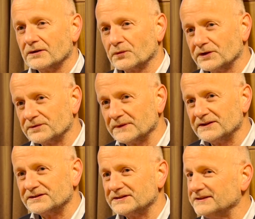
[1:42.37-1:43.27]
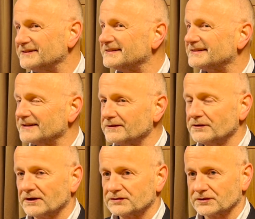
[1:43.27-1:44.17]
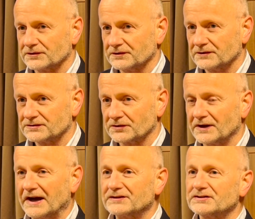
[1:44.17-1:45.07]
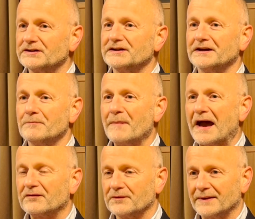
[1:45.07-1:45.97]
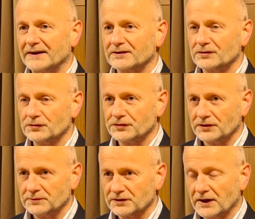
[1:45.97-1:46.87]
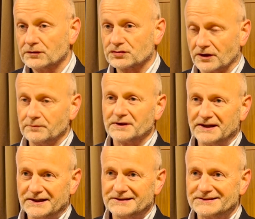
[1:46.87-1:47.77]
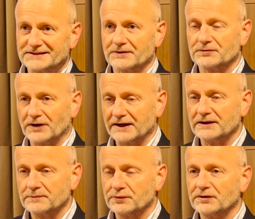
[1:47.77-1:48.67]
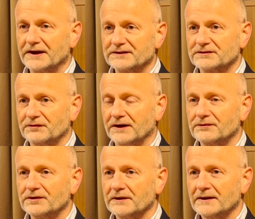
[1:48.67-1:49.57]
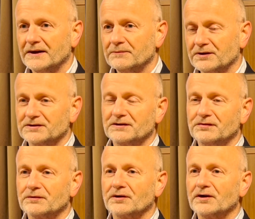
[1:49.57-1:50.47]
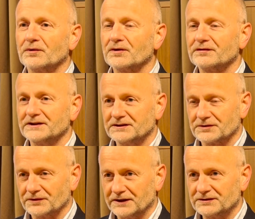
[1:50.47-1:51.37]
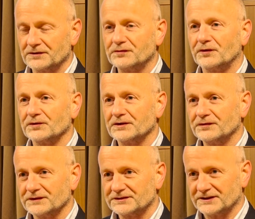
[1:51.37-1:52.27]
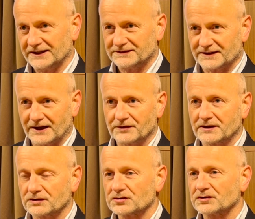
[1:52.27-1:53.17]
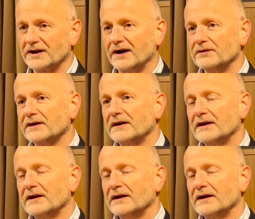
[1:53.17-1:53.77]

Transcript: which means he's still not certain. So actually, in mathematical terms, Trump is rightly put as a favorite because if you run all of the iteration of four different states and how it can turn out,